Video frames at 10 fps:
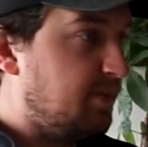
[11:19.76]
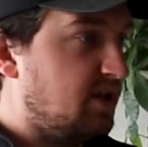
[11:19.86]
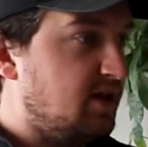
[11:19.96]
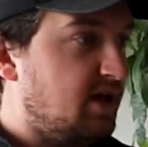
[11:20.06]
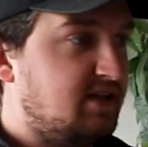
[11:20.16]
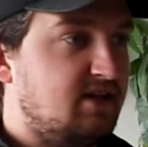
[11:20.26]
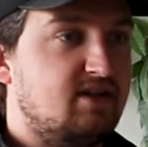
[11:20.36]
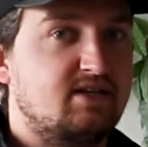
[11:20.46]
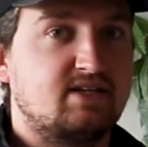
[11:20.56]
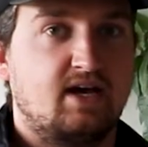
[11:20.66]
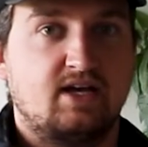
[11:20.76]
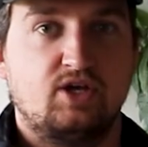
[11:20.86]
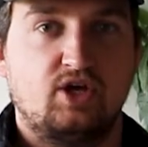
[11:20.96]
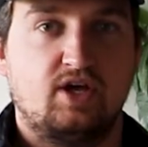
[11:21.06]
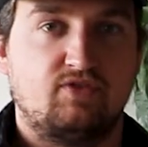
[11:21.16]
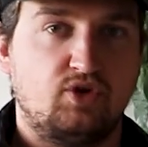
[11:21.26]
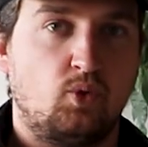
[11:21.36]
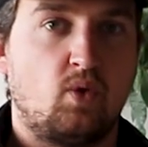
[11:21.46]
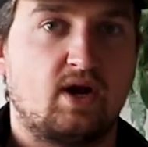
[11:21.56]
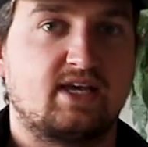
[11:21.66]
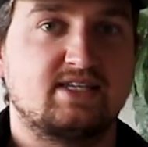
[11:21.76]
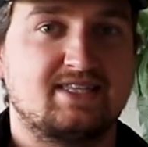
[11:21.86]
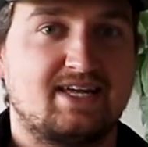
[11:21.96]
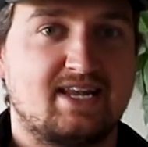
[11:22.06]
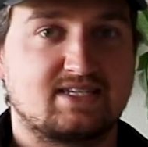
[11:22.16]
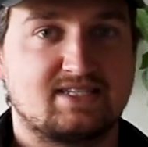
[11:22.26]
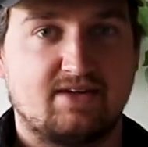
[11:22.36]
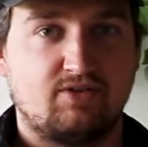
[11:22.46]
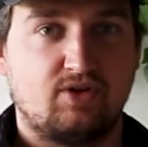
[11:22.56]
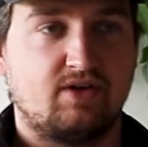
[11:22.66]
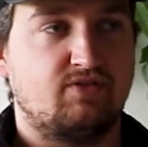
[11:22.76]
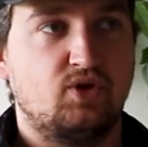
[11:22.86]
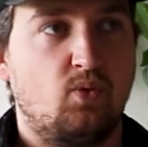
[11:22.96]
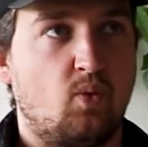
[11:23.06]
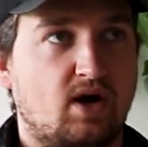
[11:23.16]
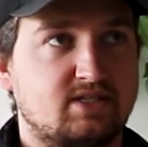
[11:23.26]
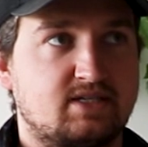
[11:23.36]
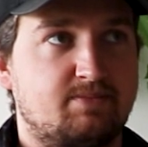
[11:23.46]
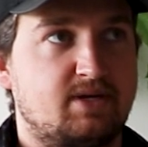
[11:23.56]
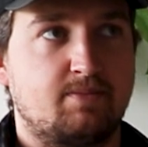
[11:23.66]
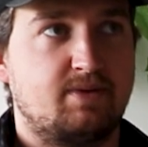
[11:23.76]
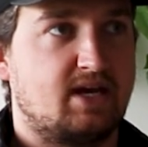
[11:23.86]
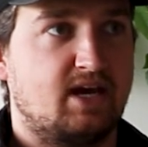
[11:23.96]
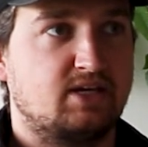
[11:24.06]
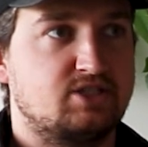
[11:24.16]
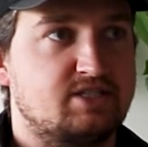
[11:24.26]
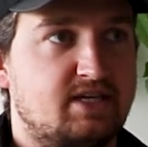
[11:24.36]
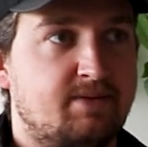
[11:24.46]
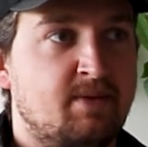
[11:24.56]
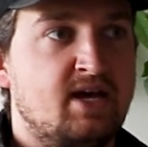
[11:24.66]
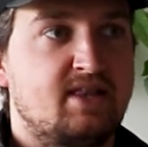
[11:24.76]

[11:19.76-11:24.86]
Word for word: But at the end of the day, if you want to get to that next level, if you want to be a big agency,